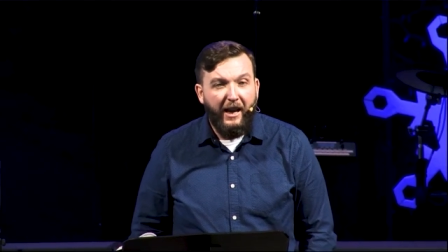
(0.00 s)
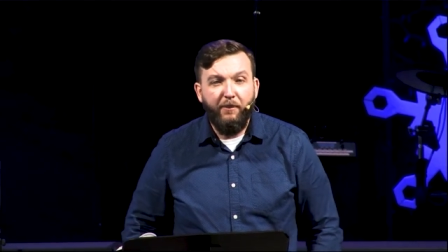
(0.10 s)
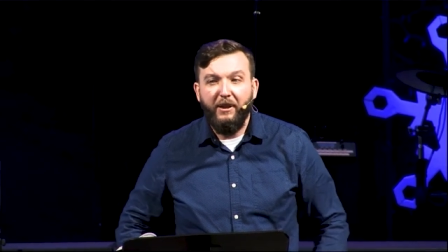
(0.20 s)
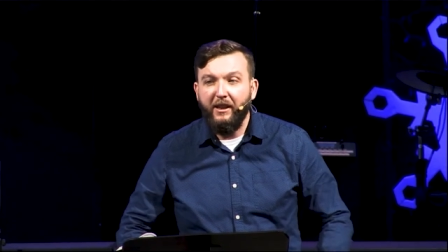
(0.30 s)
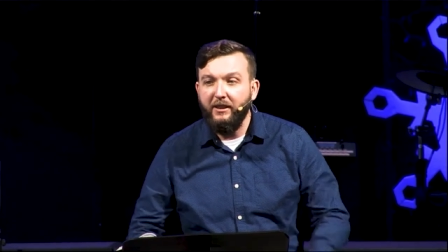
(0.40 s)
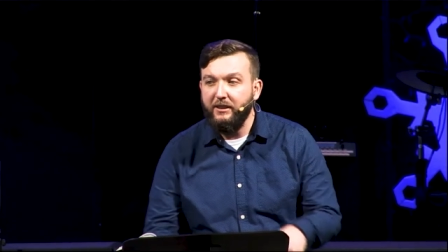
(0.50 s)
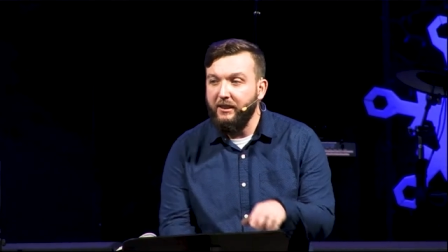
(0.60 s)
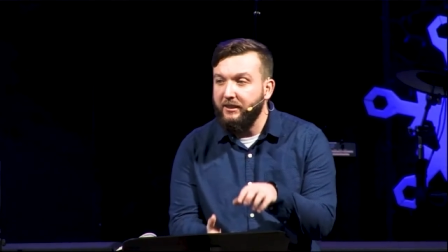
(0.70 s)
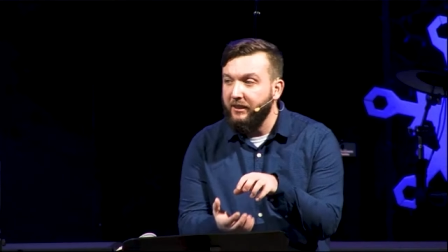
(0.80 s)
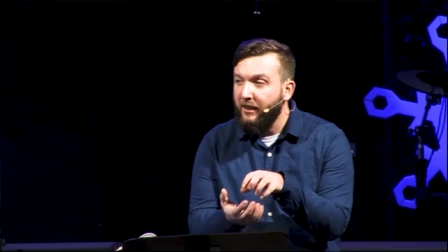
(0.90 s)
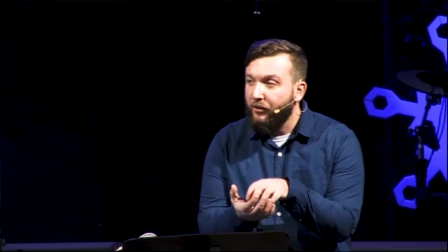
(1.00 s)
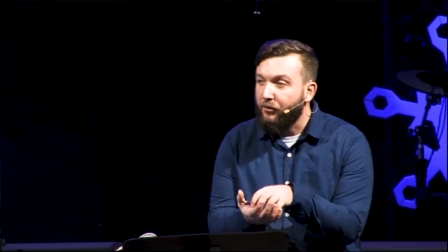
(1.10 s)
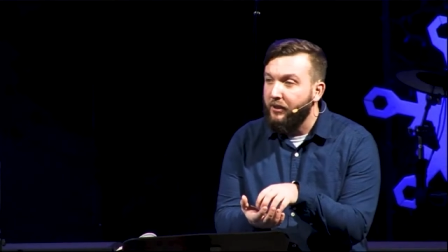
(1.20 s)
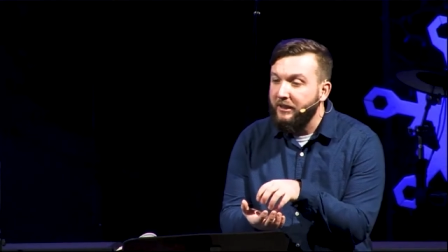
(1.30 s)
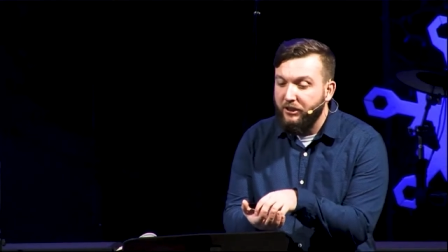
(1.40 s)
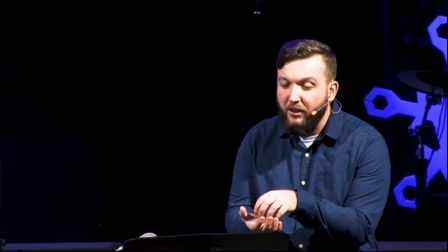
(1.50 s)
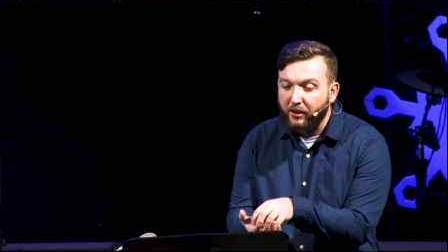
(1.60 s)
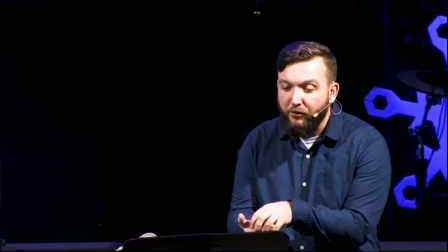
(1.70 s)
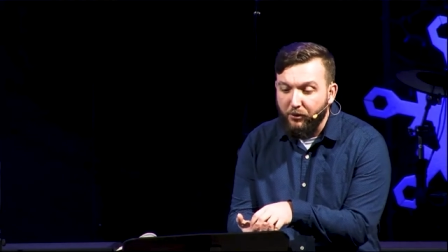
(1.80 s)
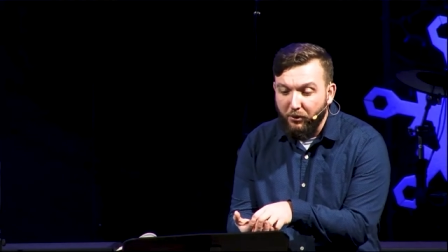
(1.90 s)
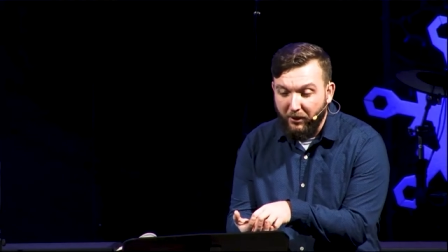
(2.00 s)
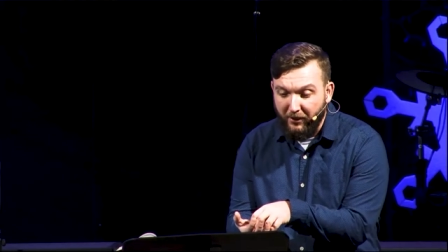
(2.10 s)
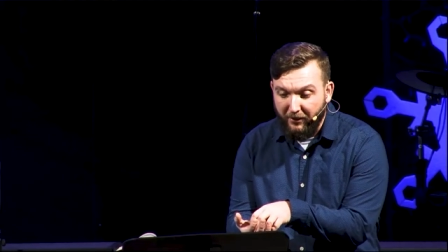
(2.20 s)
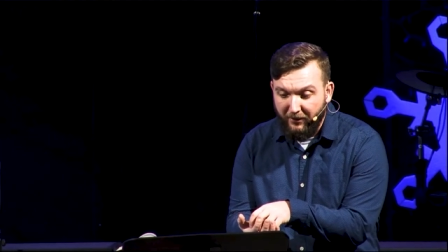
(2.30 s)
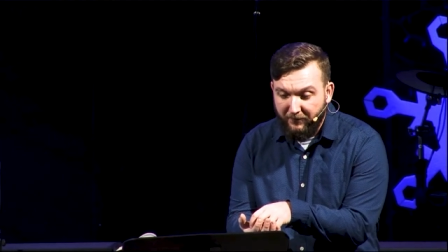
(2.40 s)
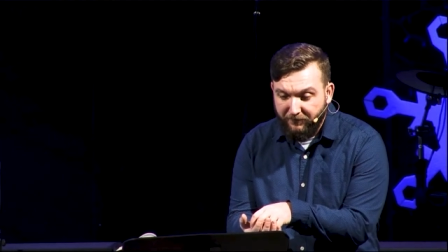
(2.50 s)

And because this rich young ruler,